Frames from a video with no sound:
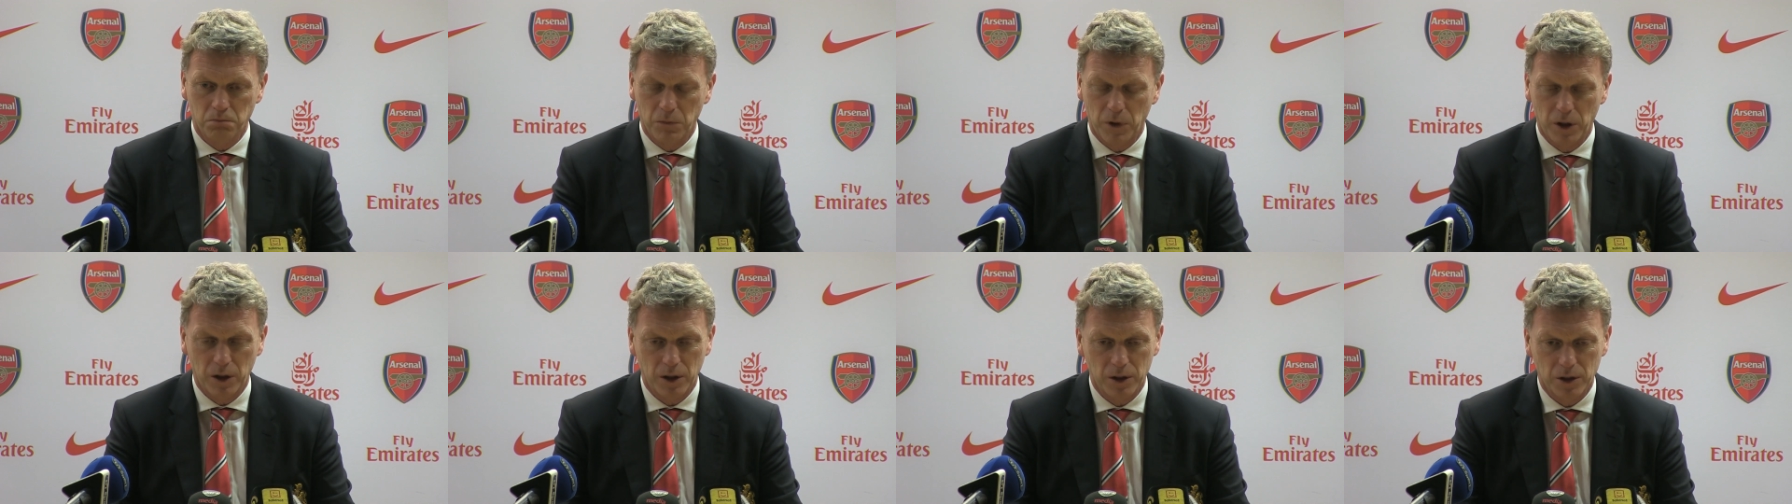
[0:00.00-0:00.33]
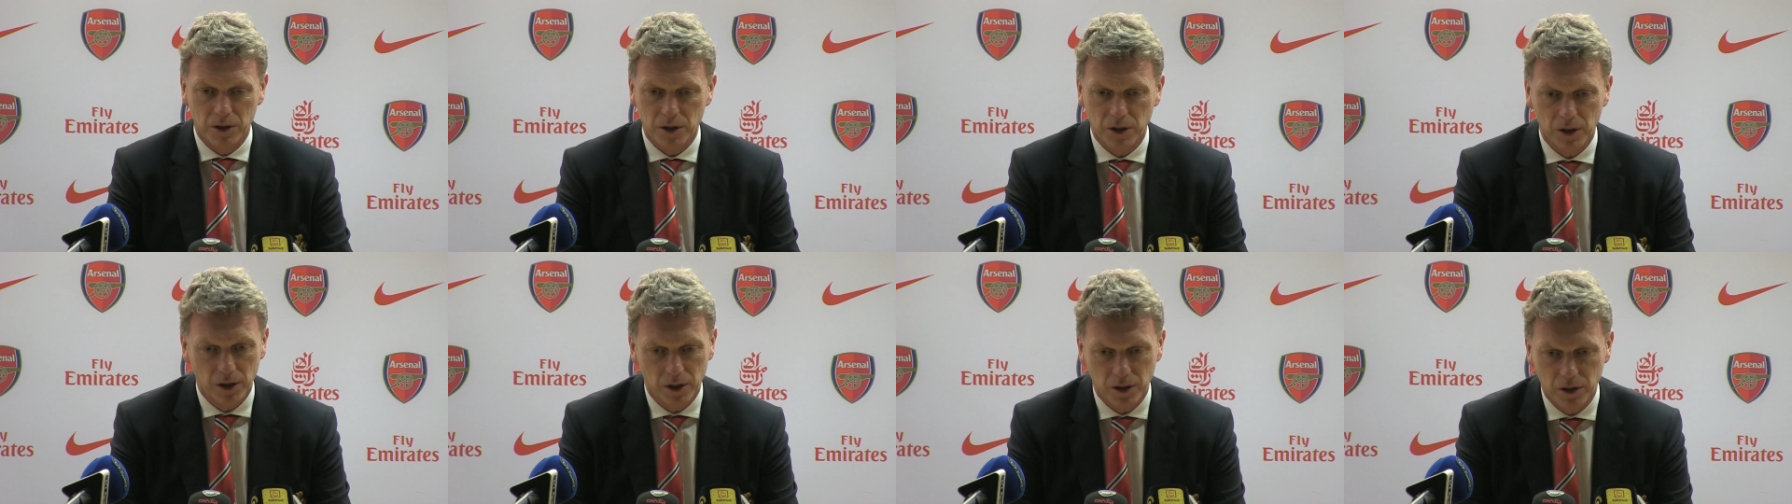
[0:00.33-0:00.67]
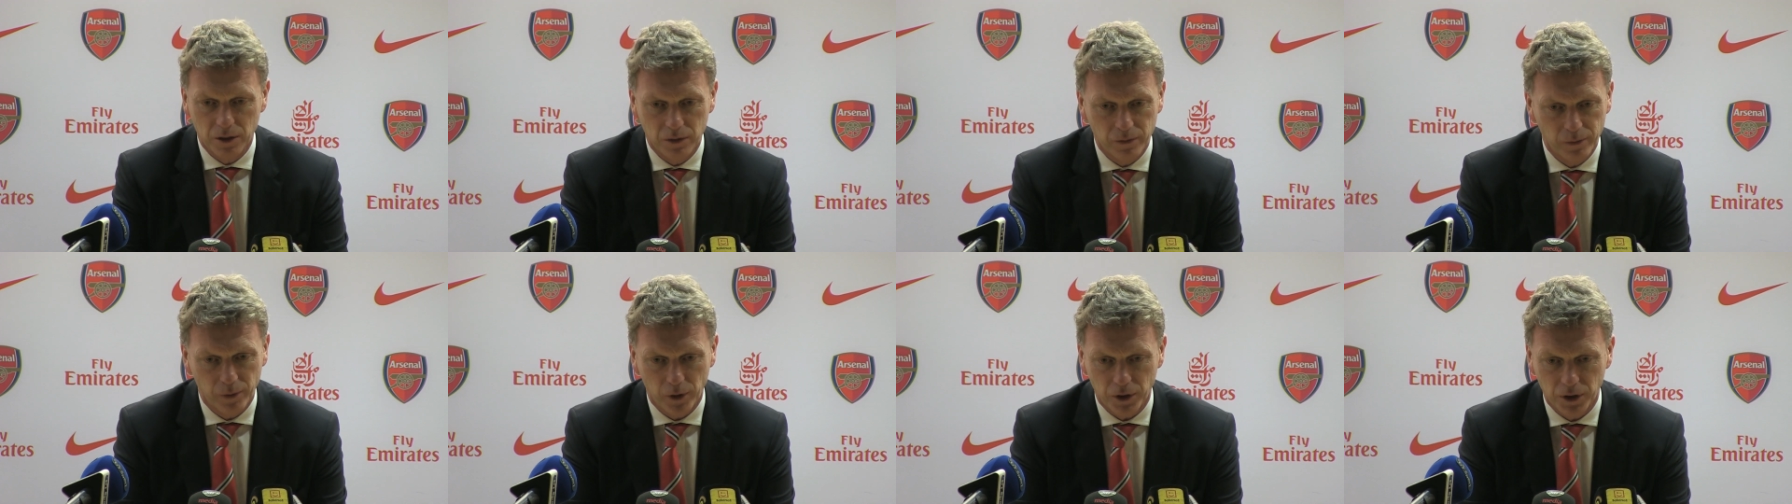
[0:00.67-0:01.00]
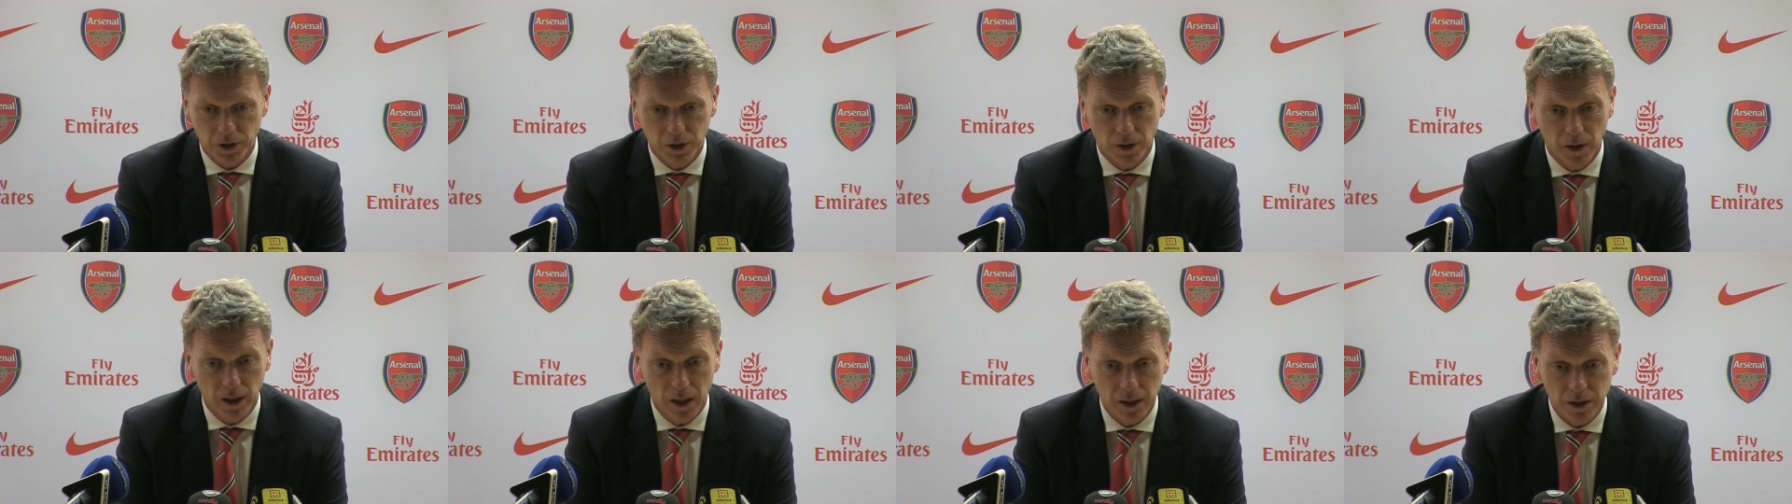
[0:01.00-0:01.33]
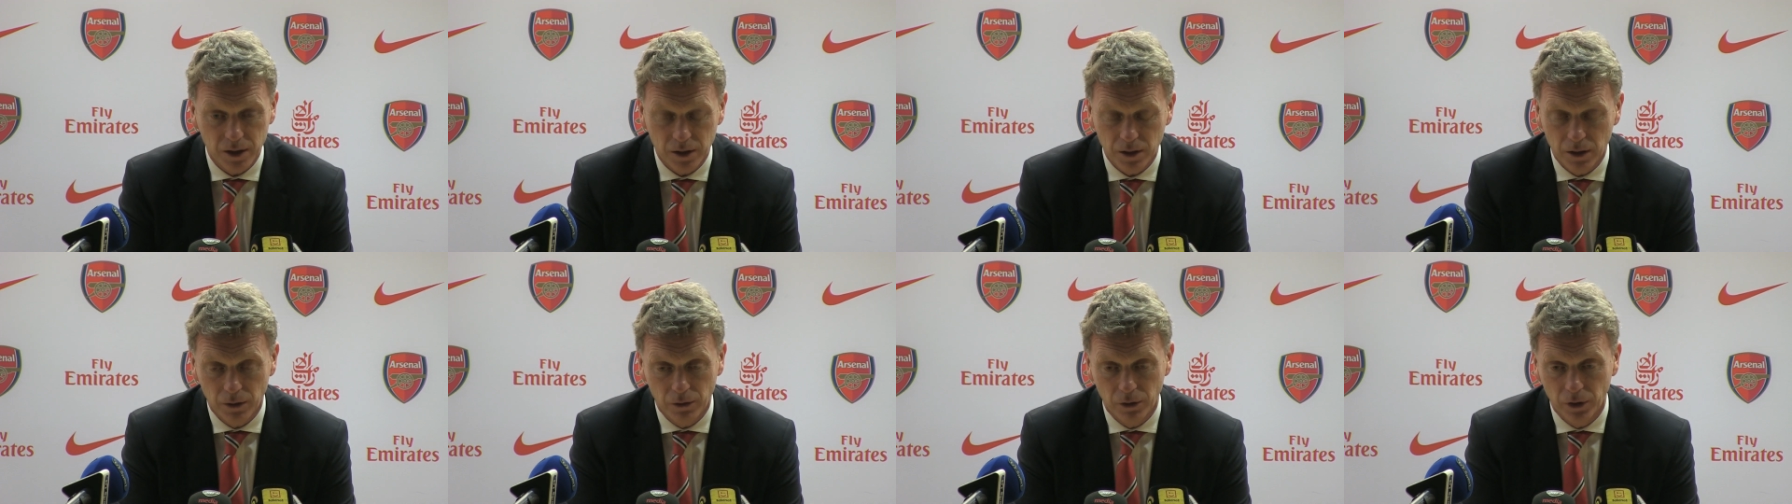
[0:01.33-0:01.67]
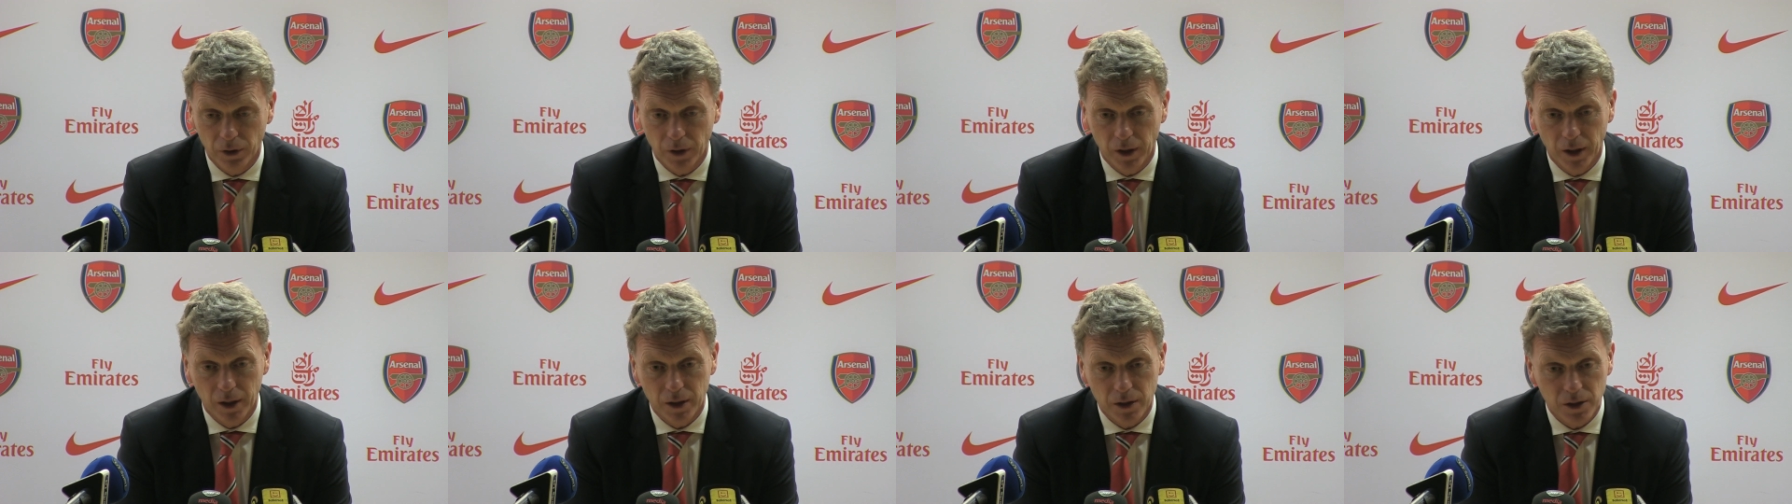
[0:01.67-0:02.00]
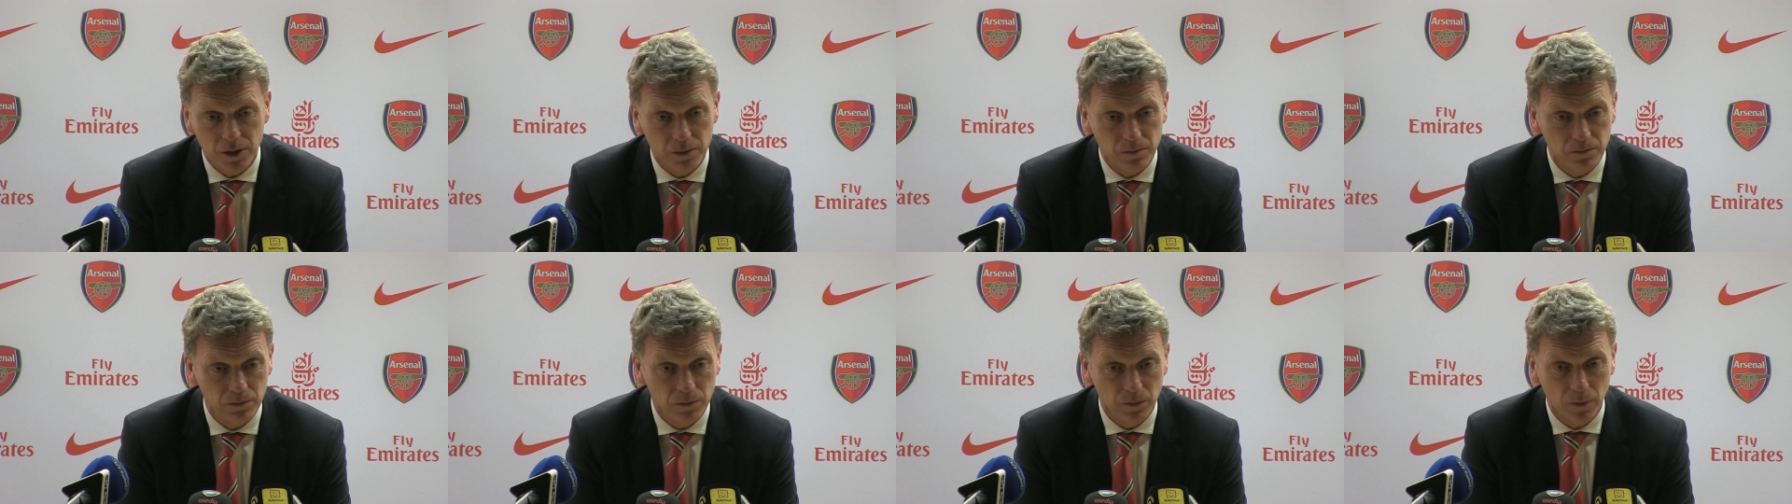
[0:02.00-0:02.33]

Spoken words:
is first class. It really is.